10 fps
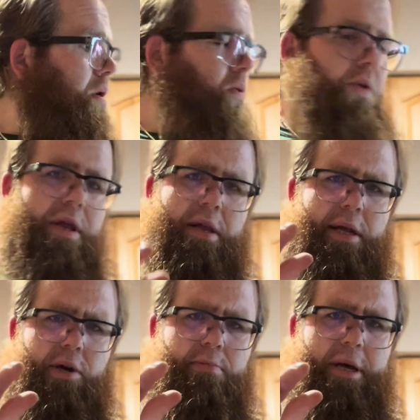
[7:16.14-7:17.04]
a
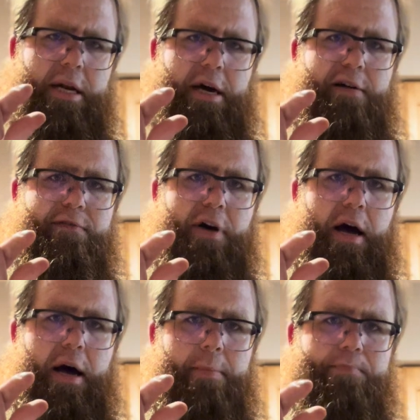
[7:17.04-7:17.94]
little bit
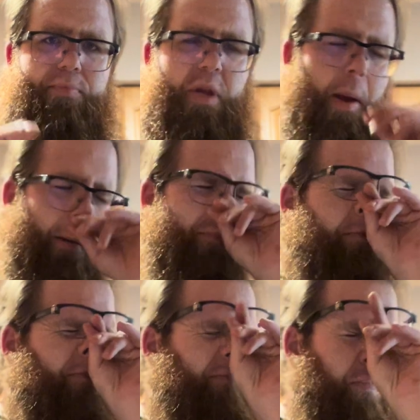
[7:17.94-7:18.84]
of
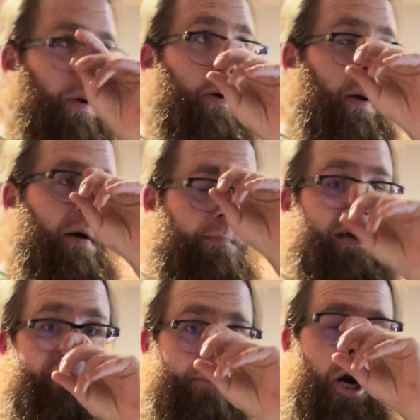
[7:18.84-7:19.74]

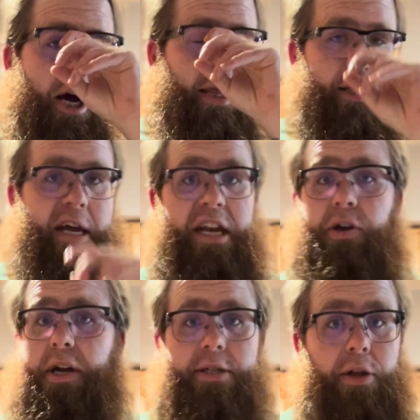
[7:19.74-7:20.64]
beef broth, and you
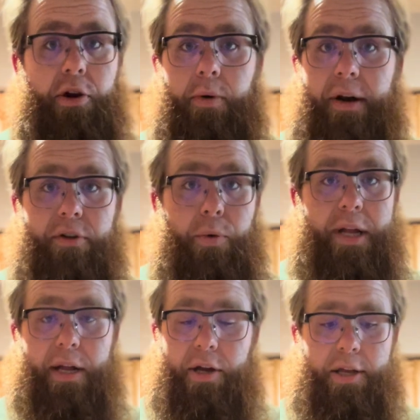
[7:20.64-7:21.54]
can also throw whatever you
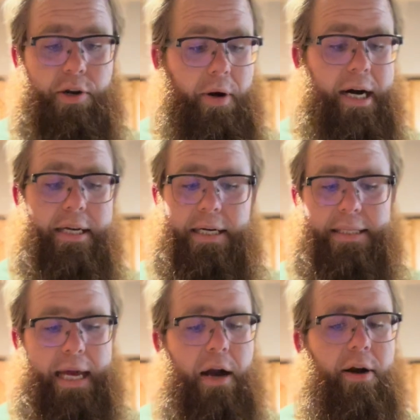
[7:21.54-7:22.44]
want in there. You can throw
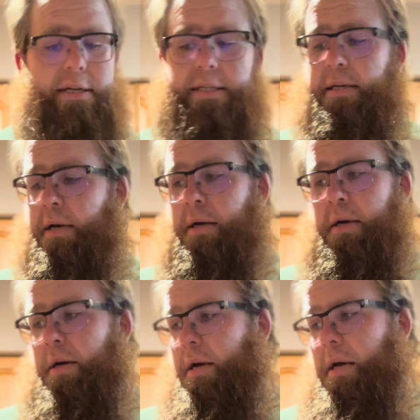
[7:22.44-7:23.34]
onions, carrots,
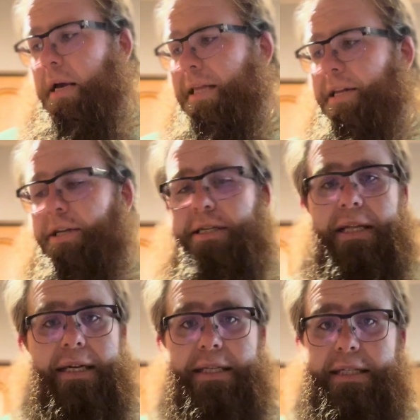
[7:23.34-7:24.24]
and then you
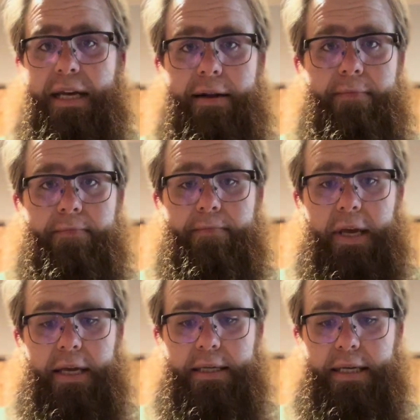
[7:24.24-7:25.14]
just let it sit
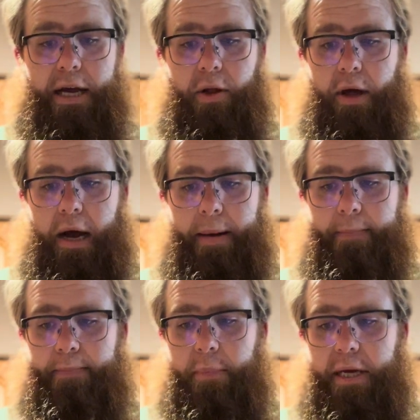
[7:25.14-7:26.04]
until
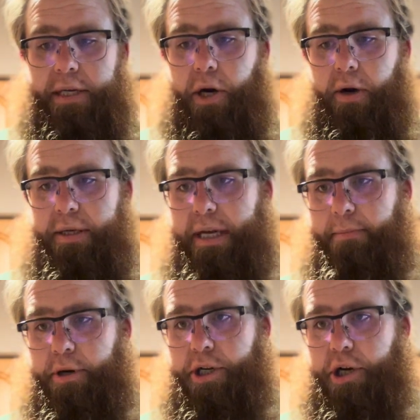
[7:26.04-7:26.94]
internal
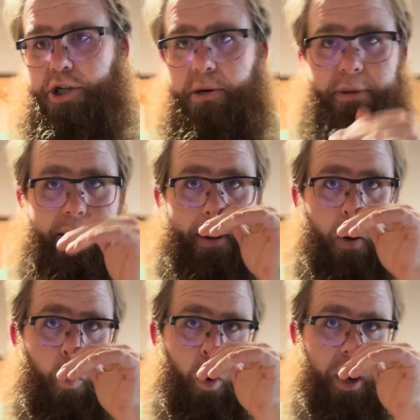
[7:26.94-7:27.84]
temperature should be about